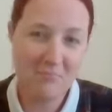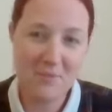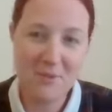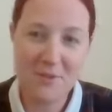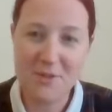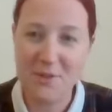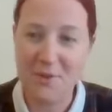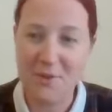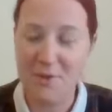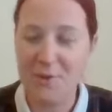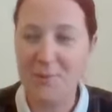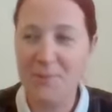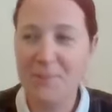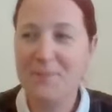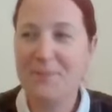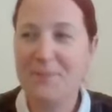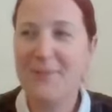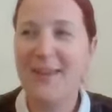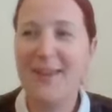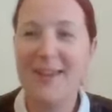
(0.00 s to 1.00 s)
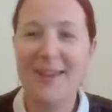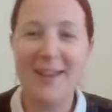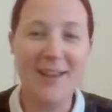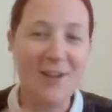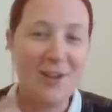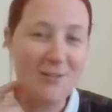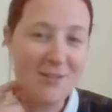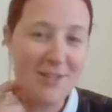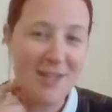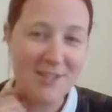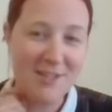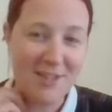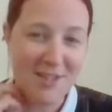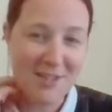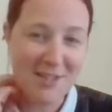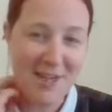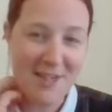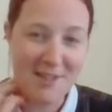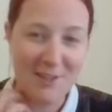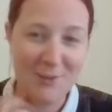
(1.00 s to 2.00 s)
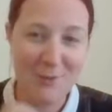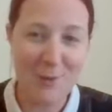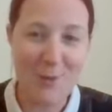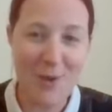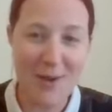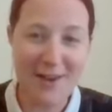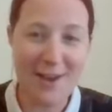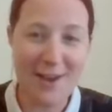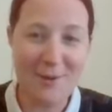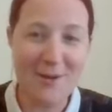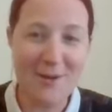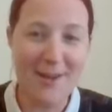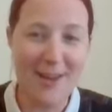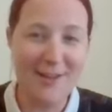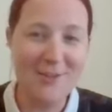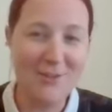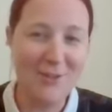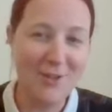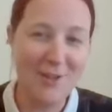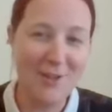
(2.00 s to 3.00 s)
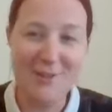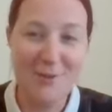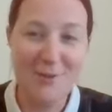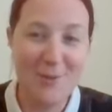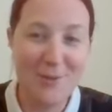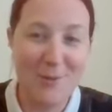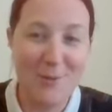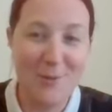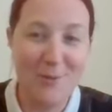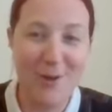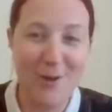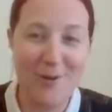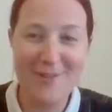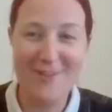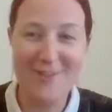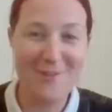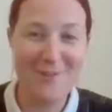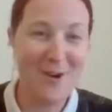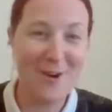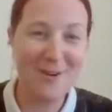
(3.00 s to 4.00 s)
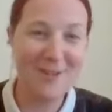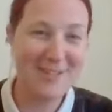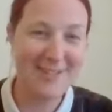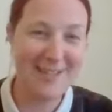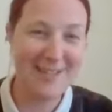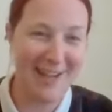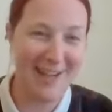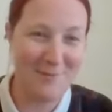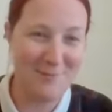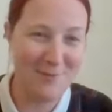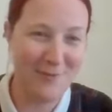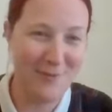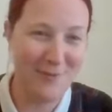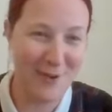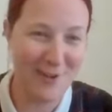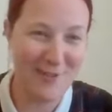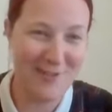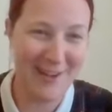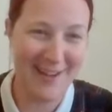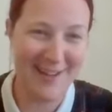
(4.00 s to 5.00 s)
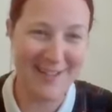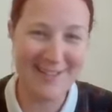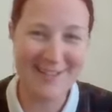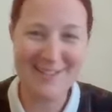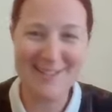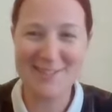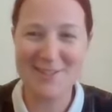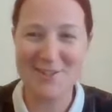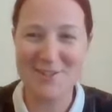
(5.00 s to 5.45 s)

So, and also I just said that I went into it the worst time for events.